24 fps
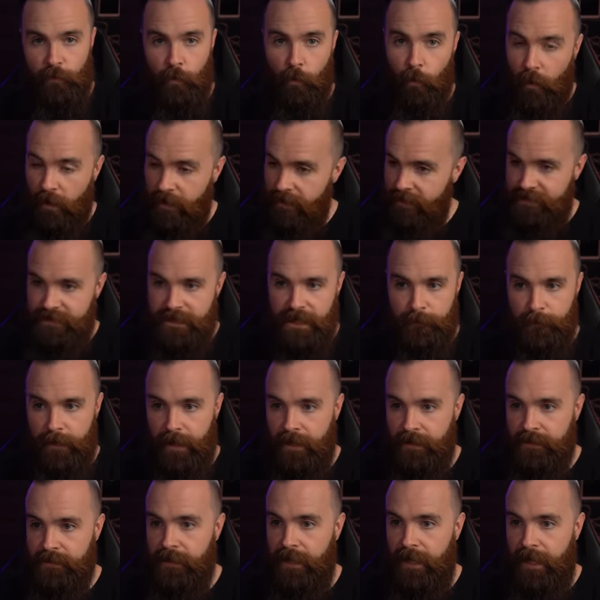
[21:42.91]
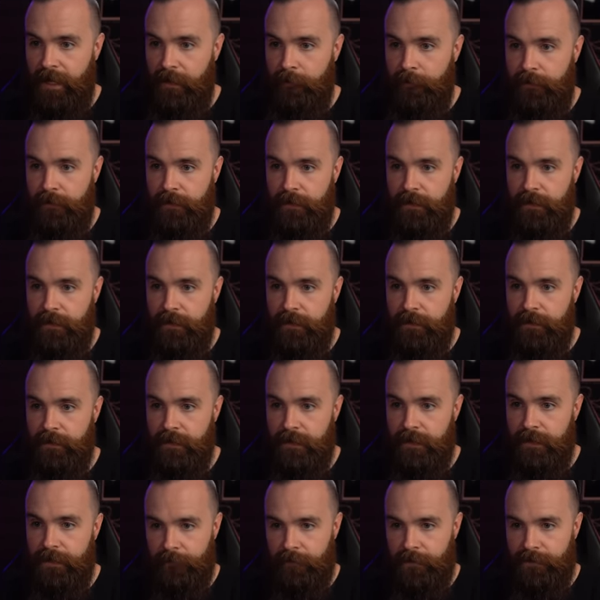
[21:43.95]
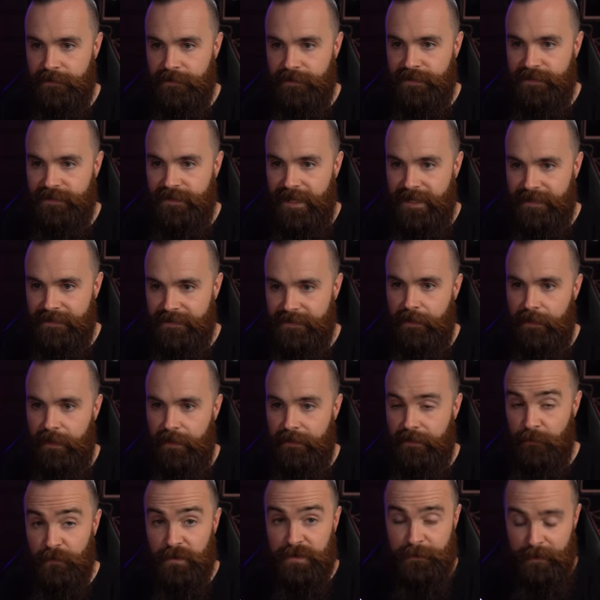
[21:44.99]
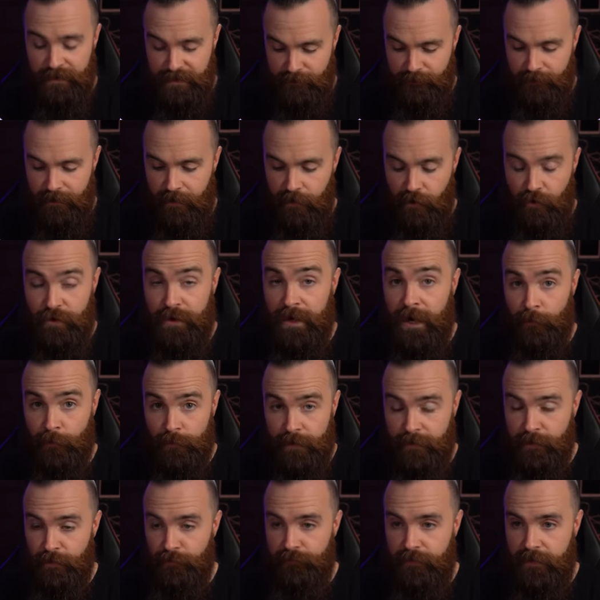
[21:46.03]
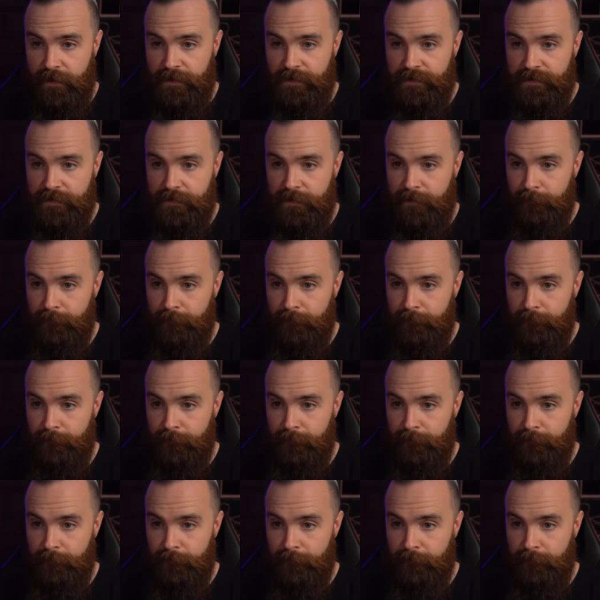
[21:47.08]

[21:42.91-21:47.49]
One easy command, I P link set, and then we'll specify our network interface.